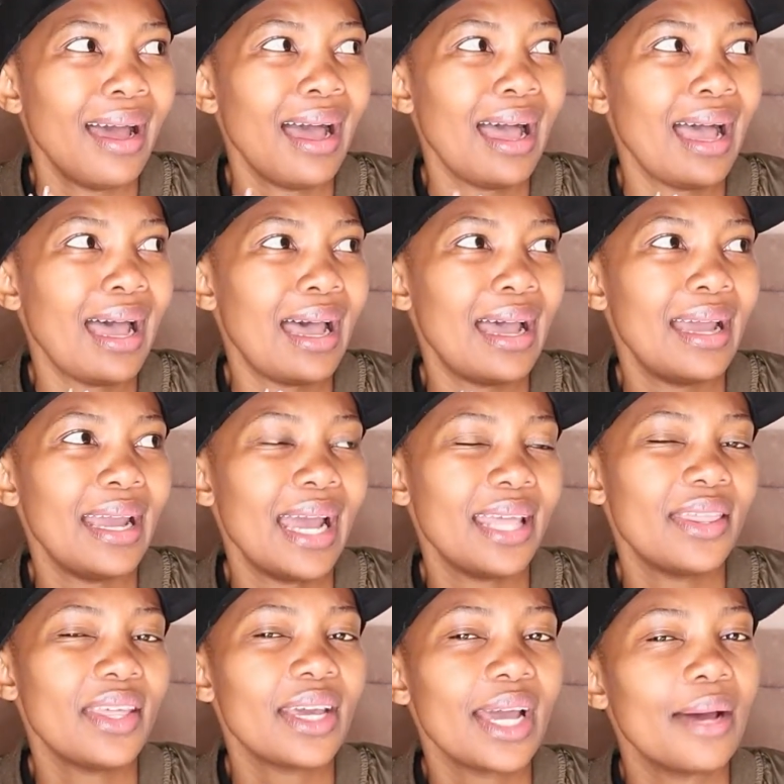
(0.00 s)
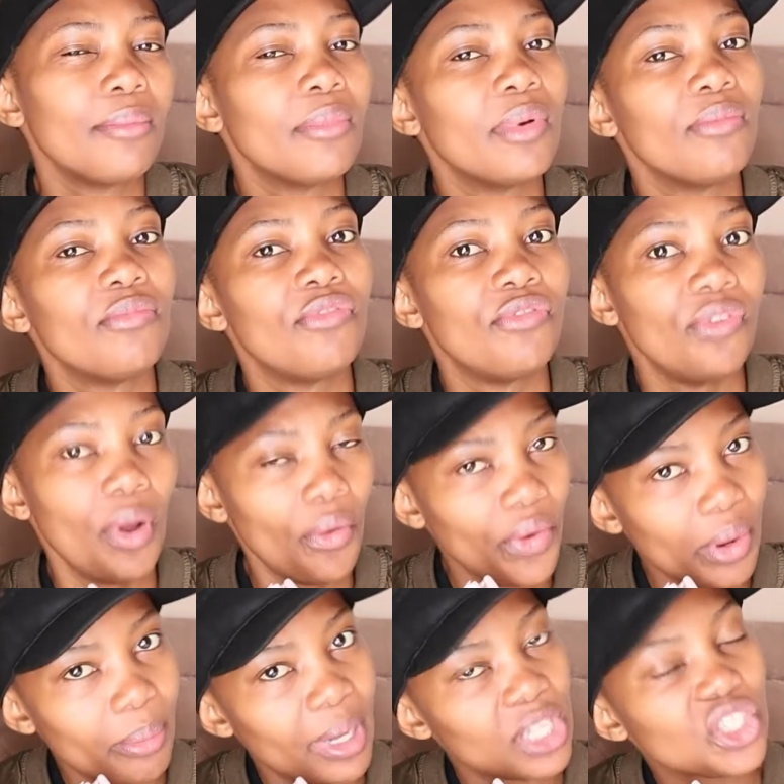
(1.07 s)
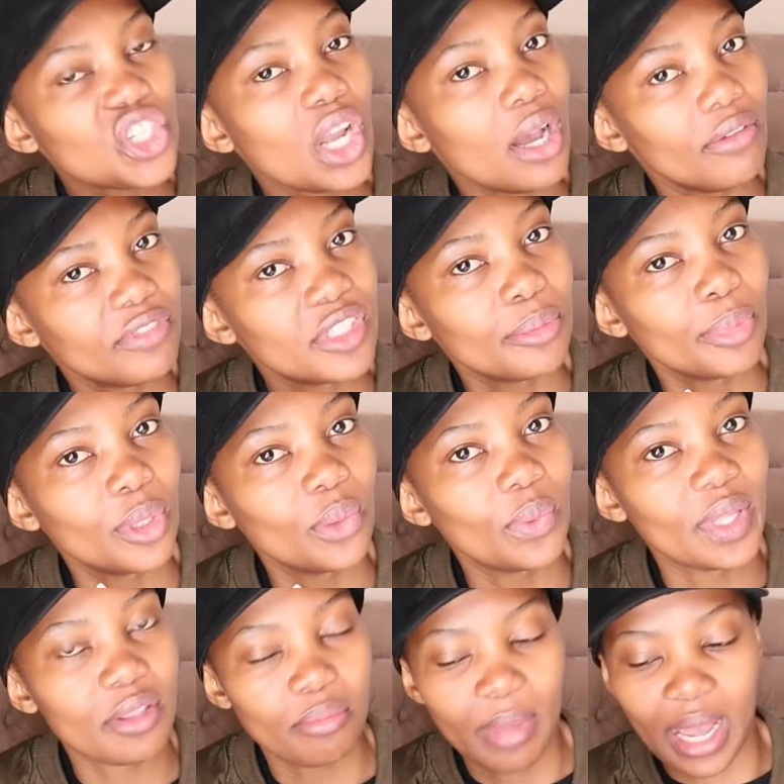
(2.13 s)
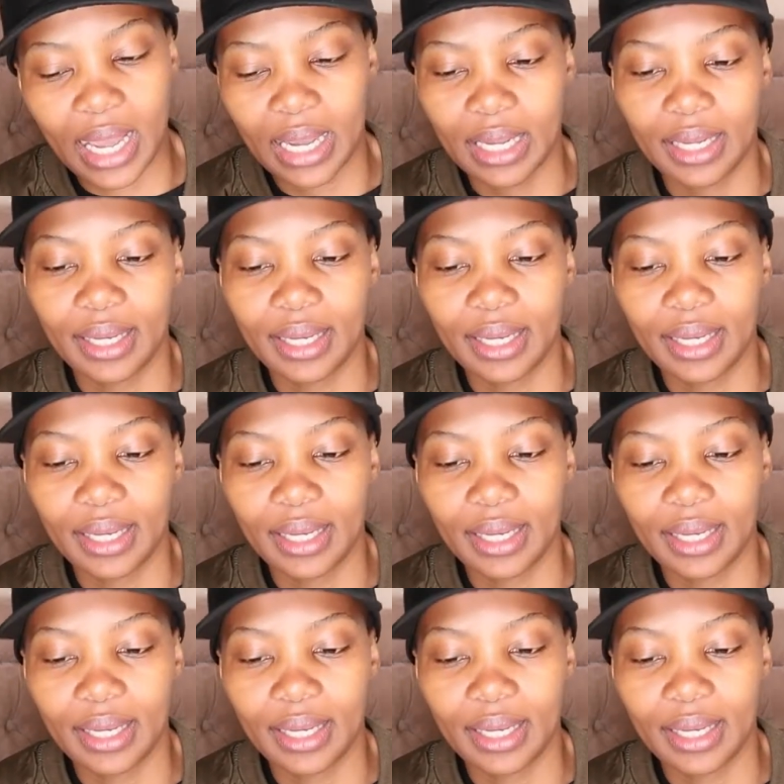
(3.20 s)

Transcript: I, I think I'm very much comfortable with my